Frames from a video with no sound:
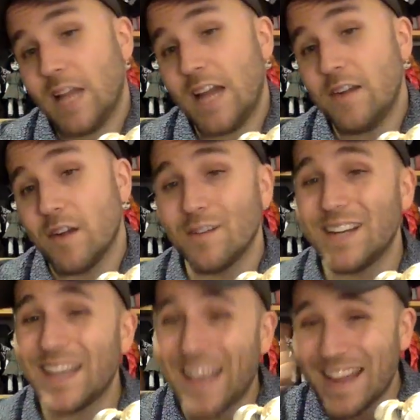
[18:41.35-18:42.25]
don't know.
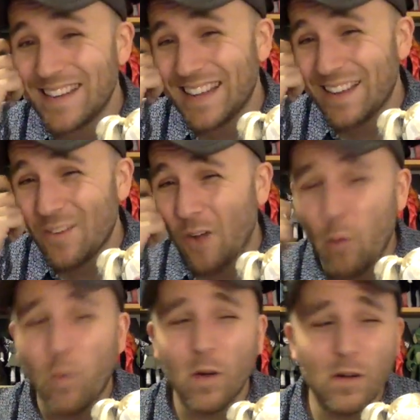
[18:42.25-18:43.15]
Again,
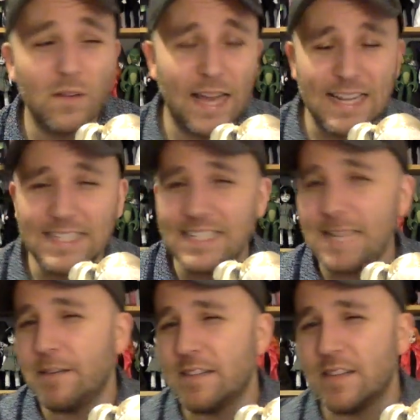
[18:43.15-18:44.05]
we're like
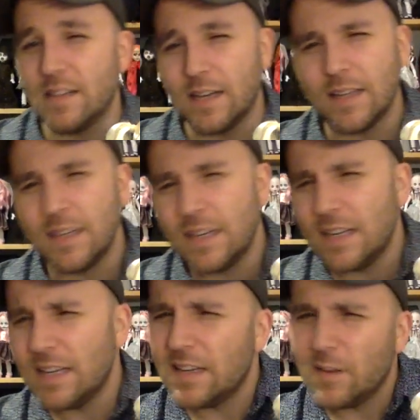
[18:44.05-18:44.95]
deep into the
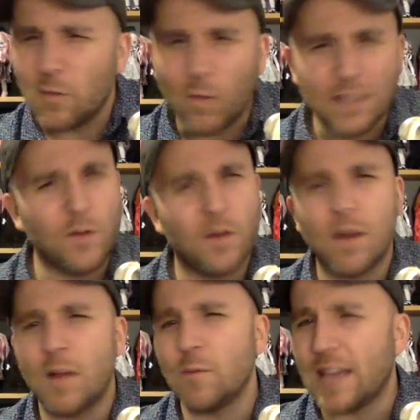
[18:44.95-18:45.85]
what's going
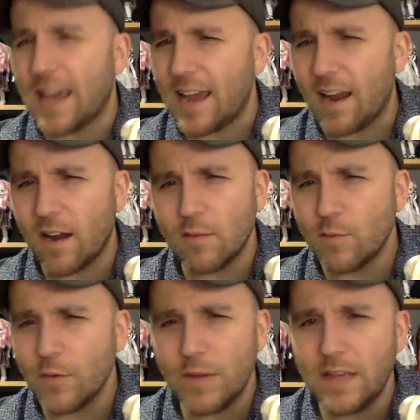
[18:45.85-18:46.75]
on with the hair
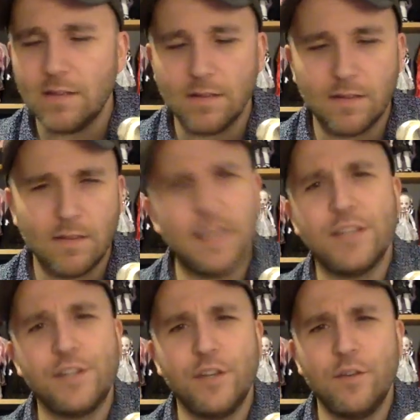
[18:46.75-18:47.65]
rooting
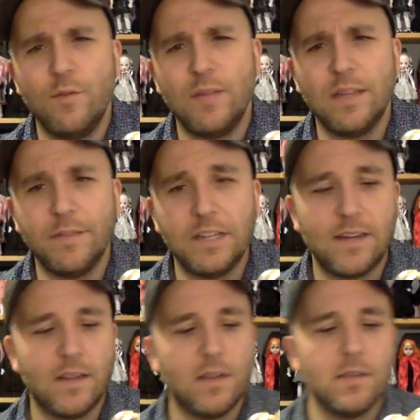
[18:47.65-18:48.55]
issue with Living
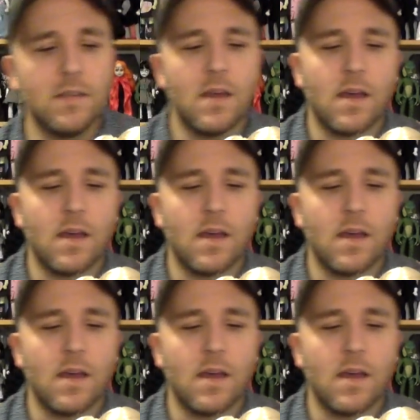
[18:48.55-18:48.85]
Dead dolls.